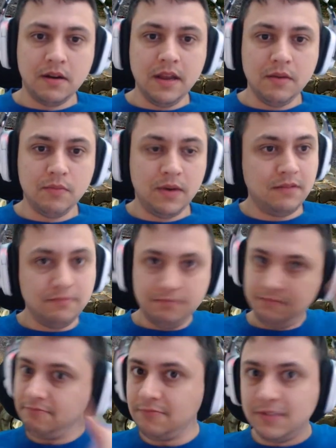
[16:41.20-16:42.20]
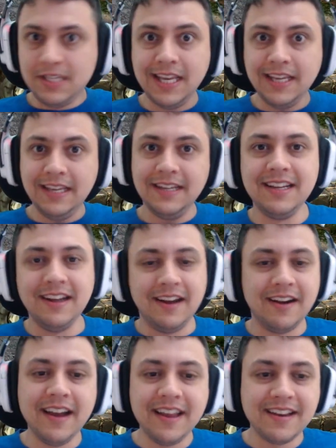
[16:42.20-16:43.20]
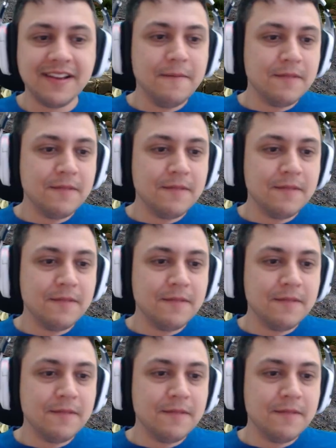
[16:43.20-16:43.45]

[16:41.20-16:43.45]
well, tick. All right,